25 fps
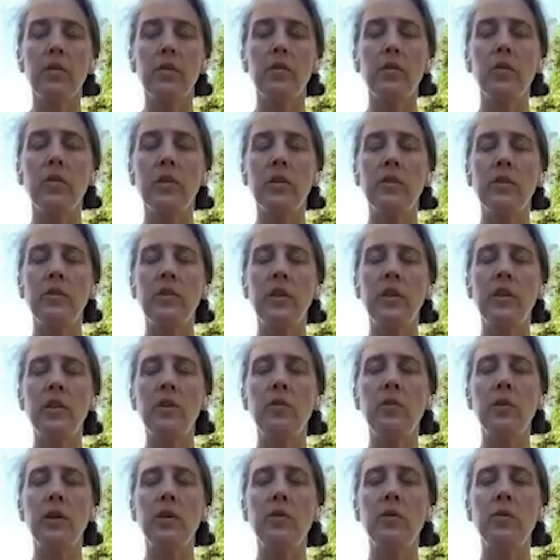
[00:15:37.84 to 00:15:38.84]
So
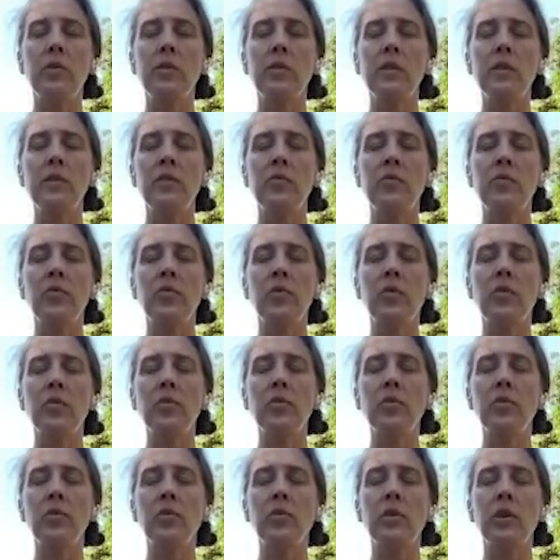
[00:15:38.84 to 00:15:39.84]
continuing with this full
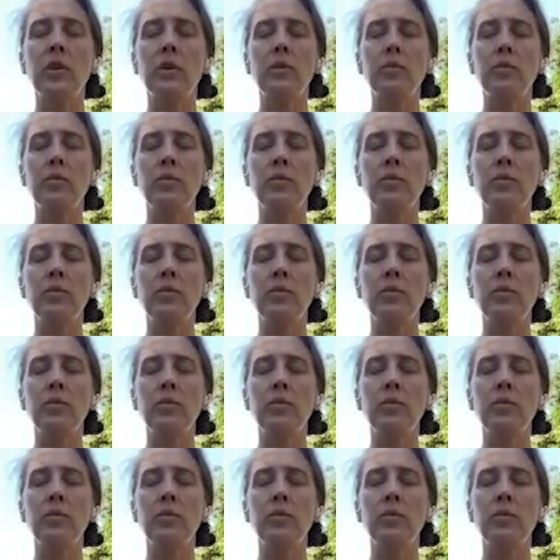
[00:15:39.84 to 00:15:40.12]
yogic